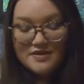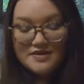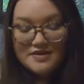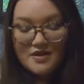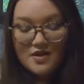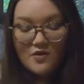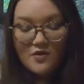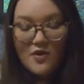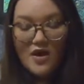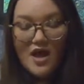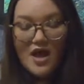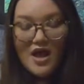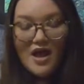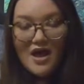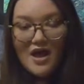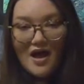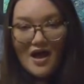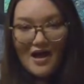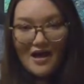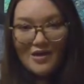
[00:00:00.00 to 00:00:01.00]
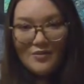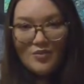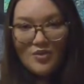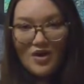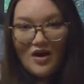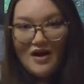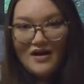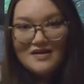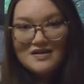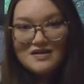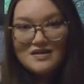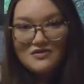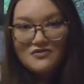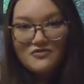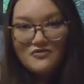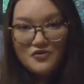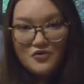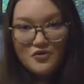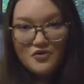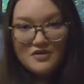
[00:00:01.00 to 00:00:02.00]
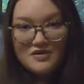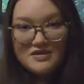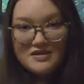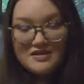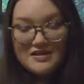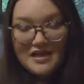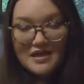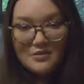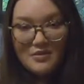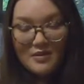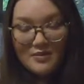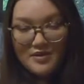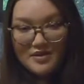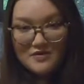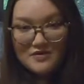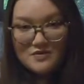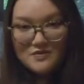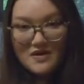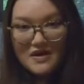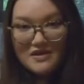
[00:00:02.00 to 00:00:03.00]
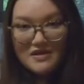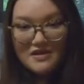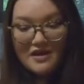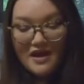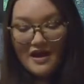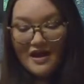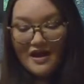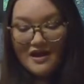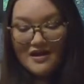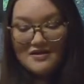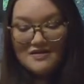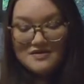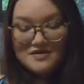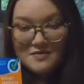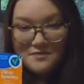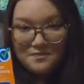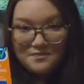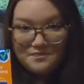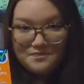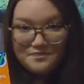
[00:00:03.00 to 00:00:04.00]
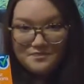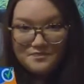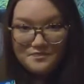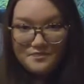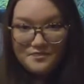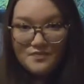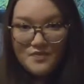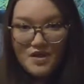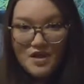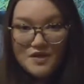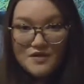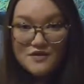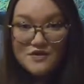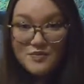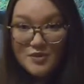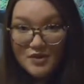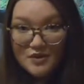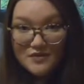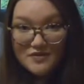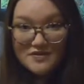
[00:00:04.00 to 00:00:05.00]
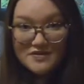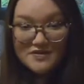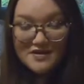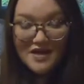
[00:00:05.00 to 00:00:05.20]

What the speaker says: So I brought food to take my pills with and spoons.